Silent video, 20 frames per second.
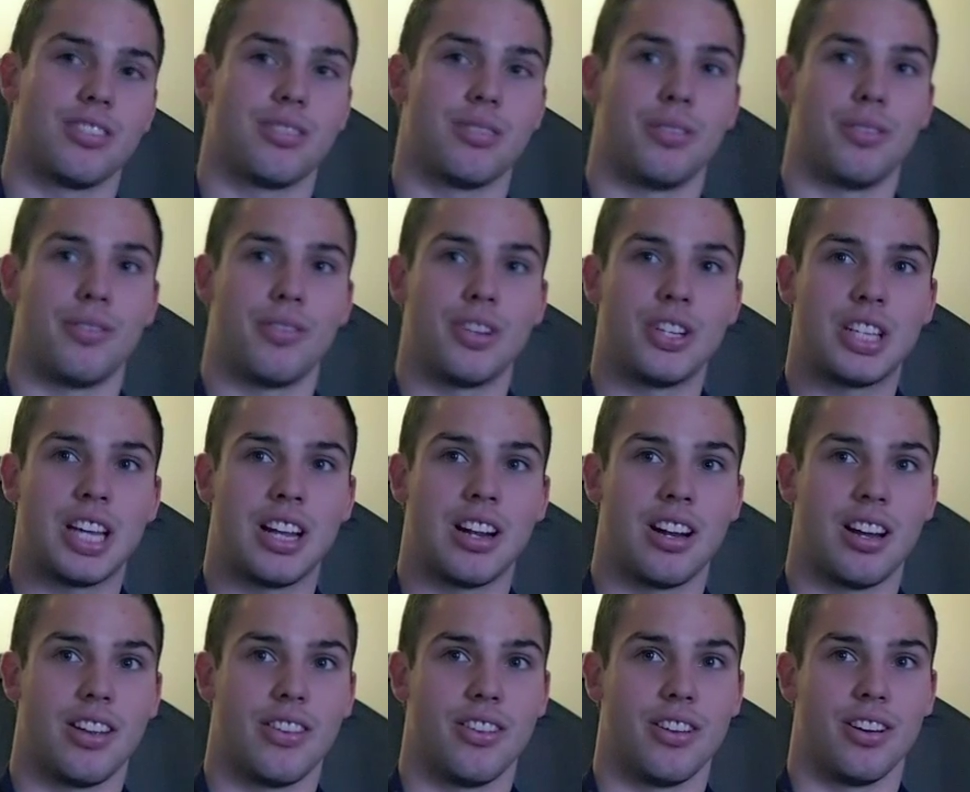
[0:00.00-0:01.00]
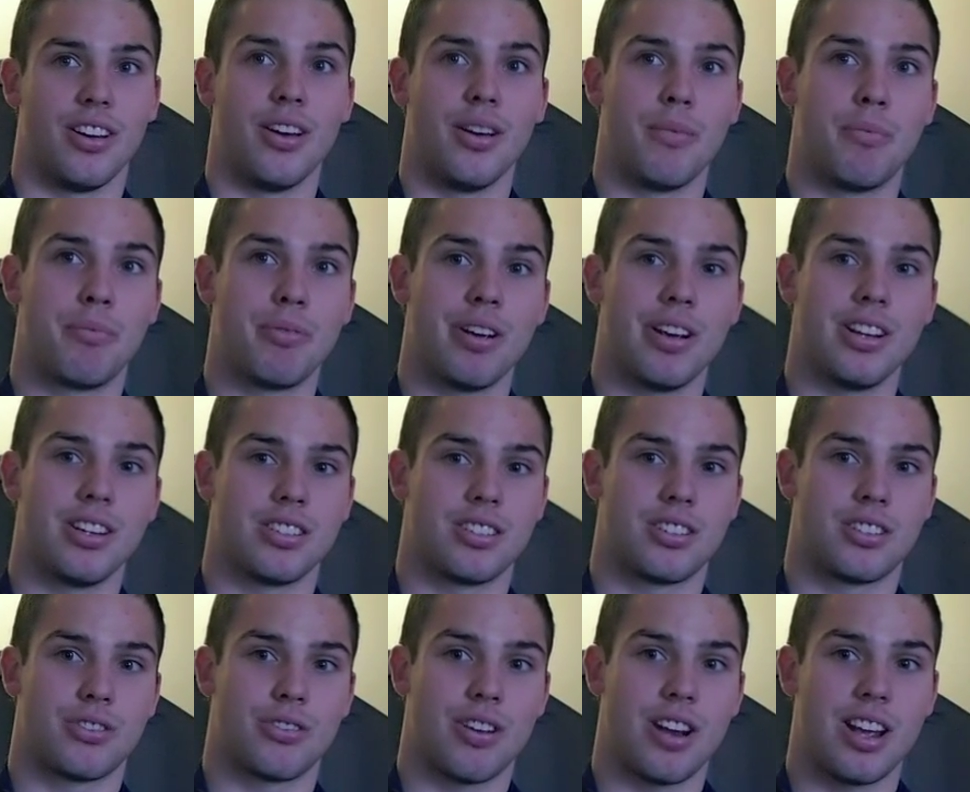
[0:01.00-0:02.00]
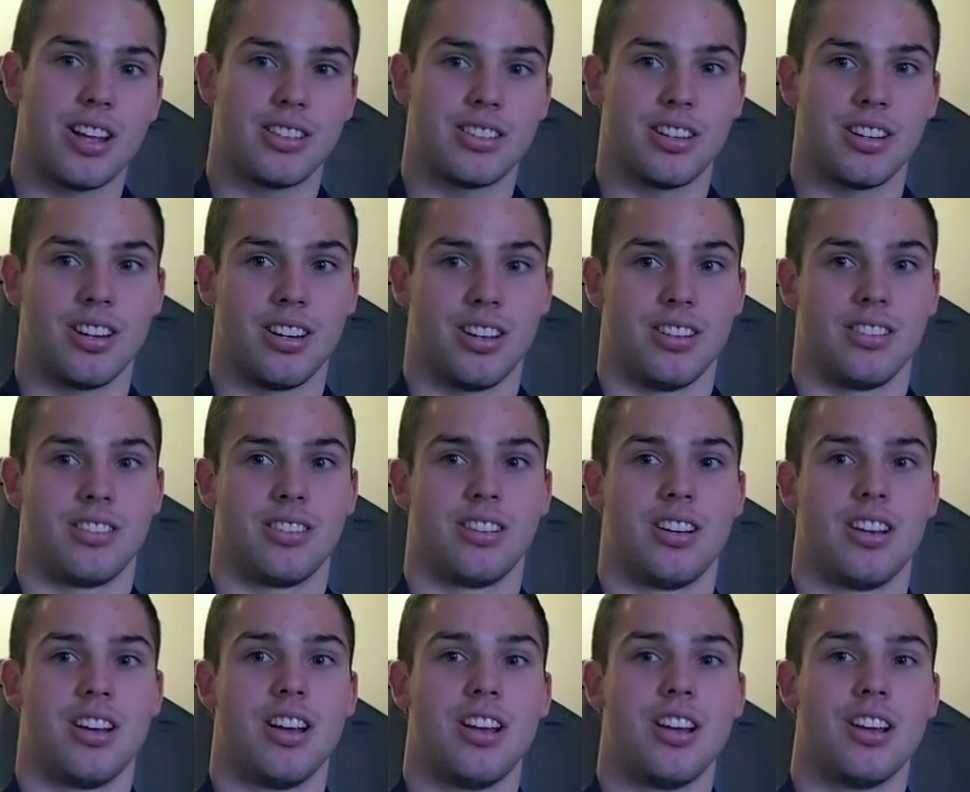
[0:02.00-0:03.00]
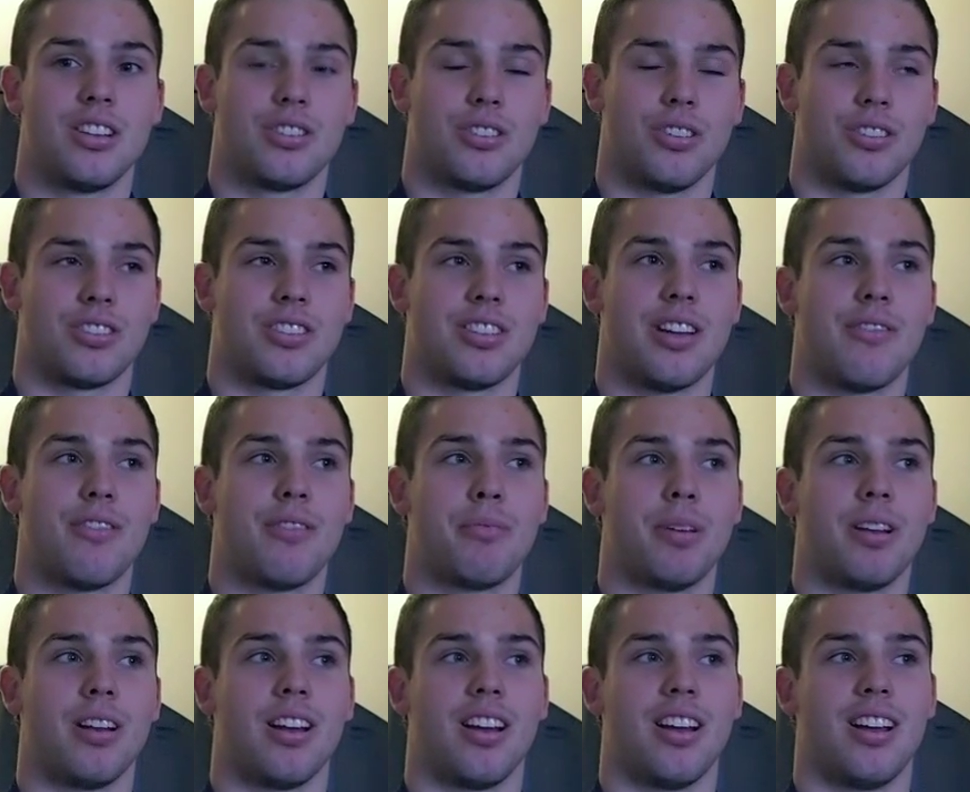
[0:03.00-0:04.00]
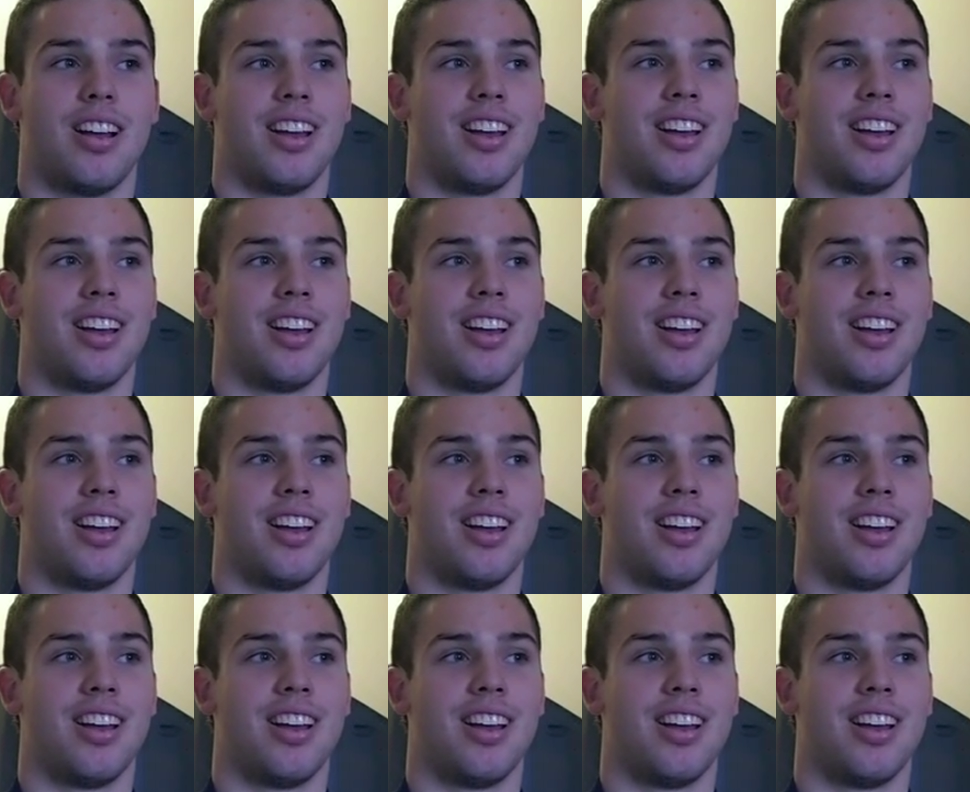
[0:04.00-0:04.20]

so we've always had like the British traits in us. So it's never been like,